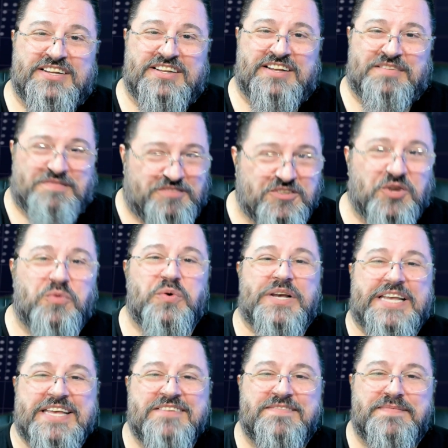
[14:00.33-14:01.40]
So we
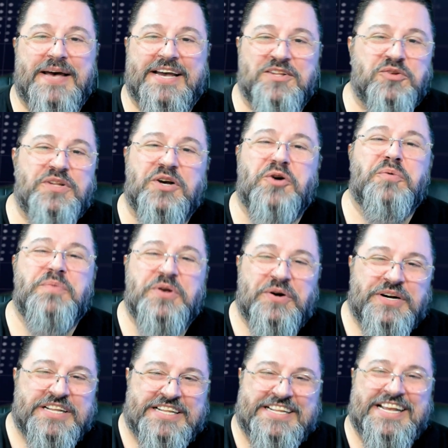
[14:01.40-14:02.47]
give back to the
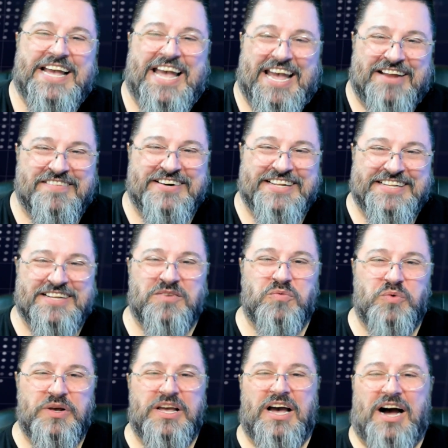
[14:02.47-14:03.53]
community everything.
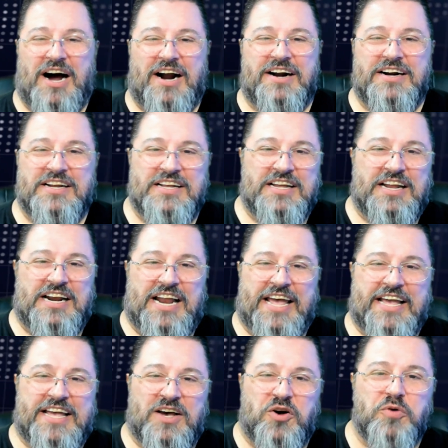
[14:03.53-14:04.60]
We are
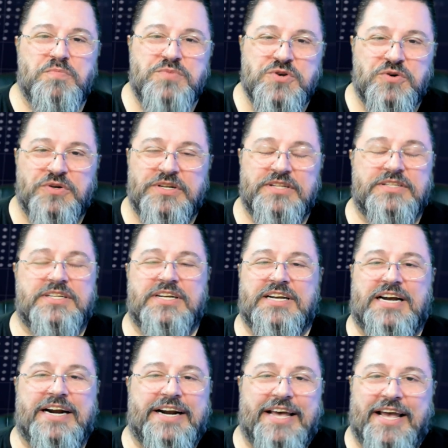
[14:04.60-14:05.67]
like a community
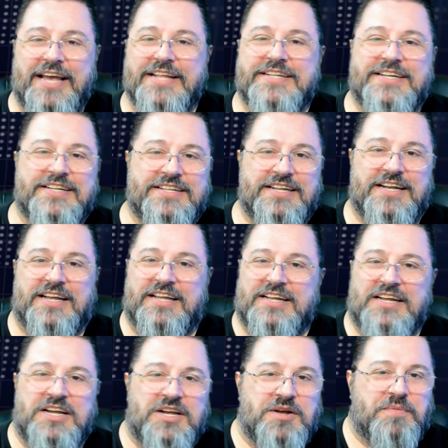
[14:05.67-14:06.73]
created
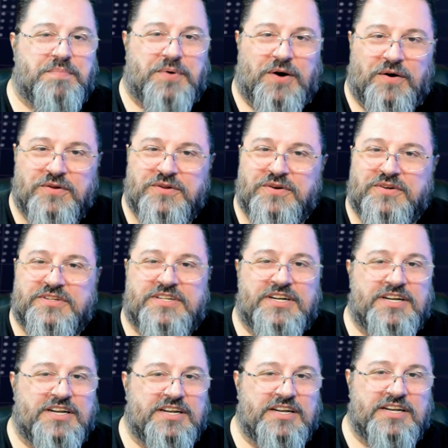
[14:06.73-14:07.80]
product
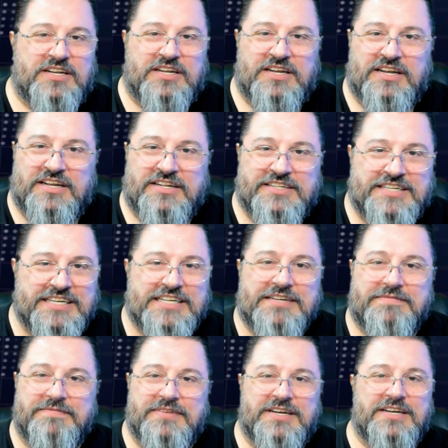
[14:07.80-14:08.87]

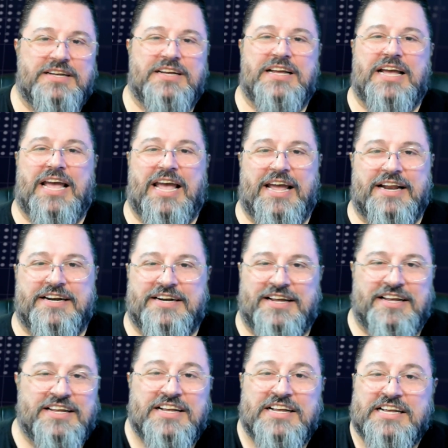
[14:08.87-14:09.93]
team
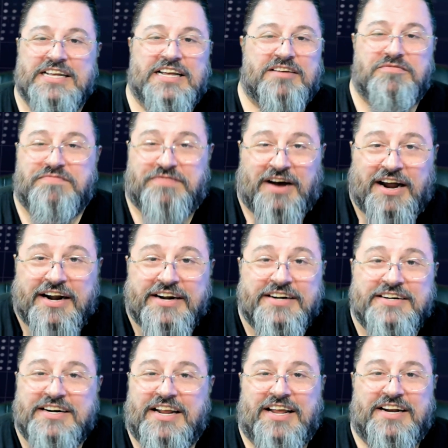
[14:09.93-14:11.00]
and fun
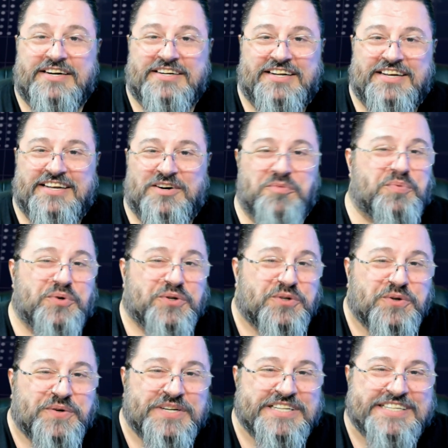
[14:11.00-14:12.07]
and
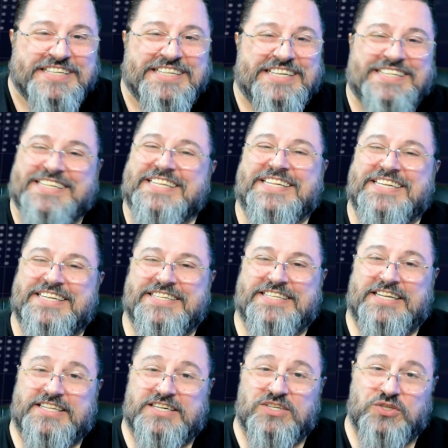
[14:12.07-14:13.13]
opportunity, etc.,
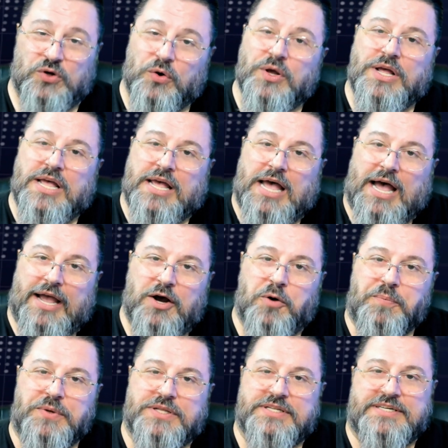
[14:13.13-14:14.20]
etc. So I hope
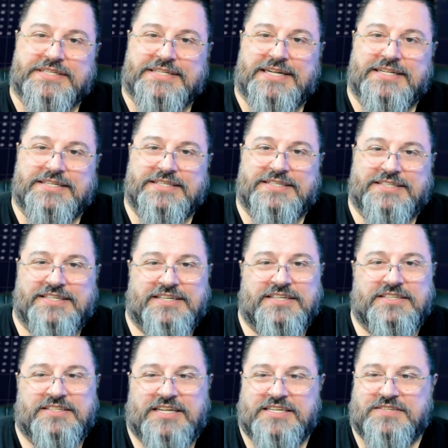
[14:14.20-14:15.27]
you understand this thing.
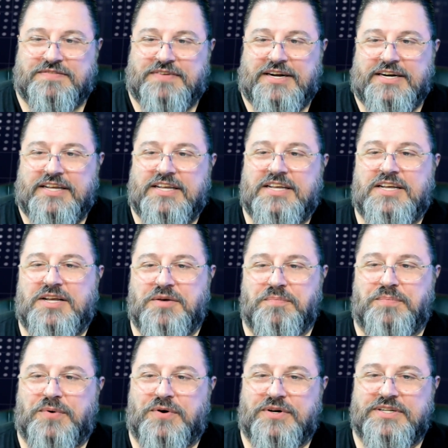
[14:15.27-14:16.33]
That's very
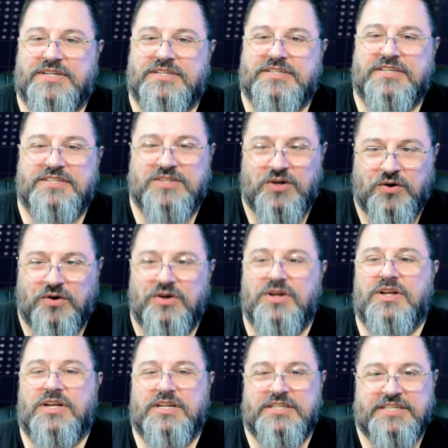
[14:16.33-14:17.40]
important. So
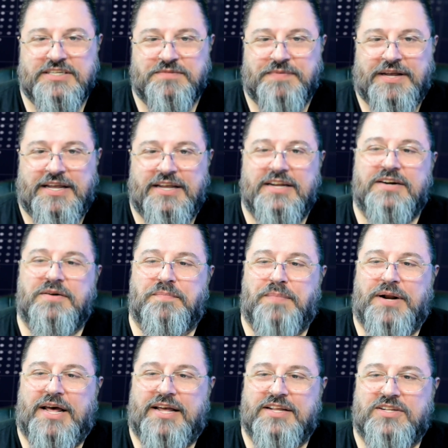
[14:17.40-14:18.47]
this is my
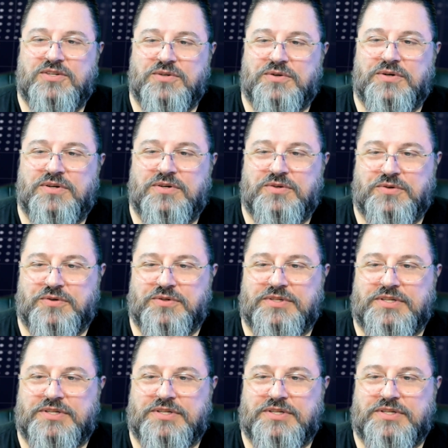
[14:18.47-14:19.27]
reply to Ruth.